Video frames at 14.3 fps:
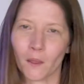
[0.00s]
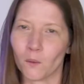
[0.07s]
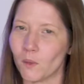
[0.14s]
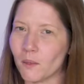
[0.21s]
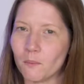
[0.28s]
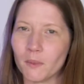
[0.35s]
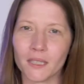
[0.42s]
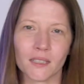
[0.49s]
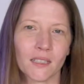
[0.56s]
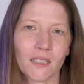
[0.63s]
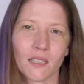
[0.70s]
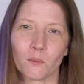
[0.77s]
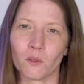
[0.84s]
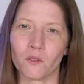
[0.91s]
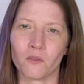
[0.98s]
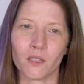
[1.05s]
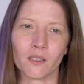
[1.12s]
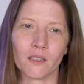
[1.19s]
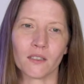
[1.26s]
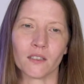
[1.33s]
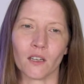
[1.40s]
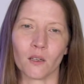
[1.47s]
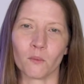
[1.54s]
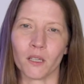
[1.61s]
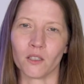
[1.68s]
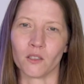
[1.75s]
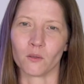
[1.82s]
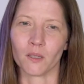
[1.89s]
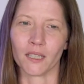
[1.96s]
with business, we feel as though
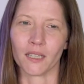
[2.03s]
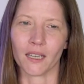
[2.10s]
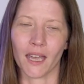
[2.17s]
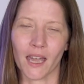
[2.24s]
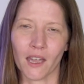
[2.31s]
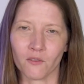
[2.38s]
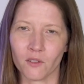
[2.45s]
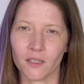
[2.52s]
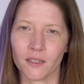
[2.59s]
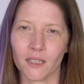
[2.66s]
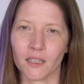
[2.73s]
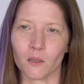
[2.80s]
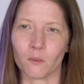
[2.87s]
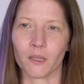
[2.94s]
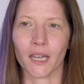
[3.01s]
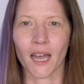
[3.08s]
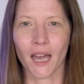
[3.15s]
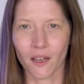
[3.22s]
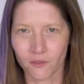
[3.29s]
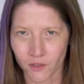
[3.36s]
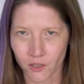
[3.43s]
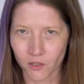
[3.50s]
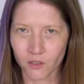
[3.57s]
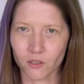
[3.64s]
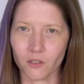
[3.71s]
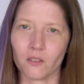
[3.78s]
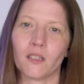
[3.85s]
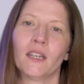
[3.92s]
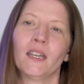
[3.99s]
we're doing everything that we have to
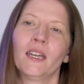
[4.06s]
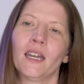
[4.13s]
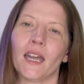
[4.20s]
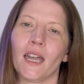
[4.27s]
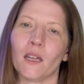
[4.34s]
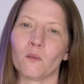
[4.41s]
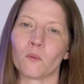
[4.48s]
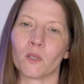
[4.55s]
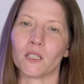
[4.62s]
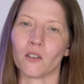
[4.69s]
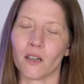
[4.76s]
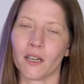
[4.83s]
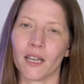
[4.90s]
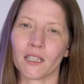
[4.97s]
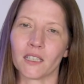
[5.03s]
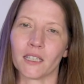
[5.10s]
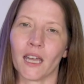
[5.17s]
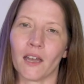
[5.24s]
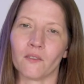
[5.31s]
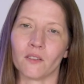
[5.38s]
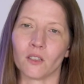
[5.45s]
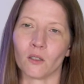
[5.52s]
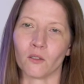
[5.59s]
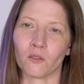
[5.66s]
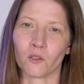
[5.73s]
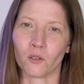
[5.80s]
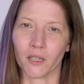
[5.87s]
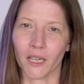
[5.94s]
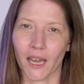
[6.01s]
do, and we don't actually have a lot of
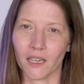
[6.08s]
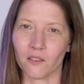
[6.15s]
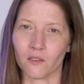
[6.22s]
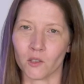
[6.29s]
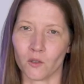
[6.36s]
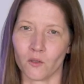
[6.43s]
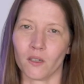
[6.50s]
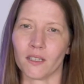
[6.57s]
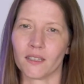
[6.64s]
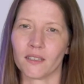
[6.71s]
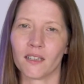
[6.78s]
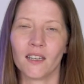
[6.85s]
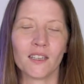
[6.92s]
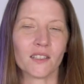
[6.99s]
creative choice.